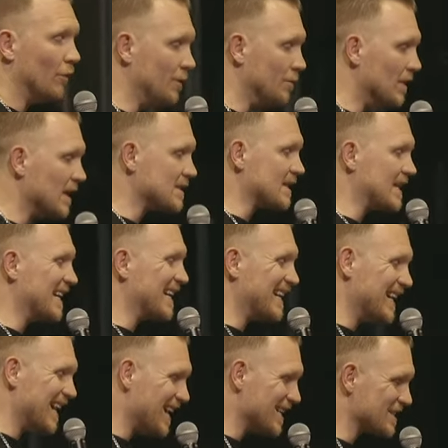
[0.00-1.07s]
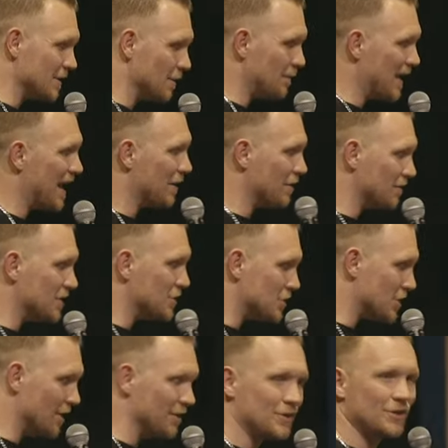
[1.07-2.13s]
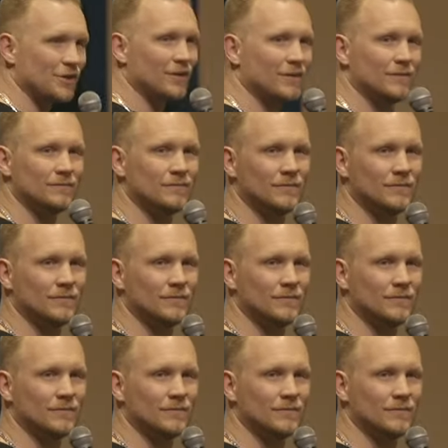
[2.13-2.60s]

We must get gossip out of the church.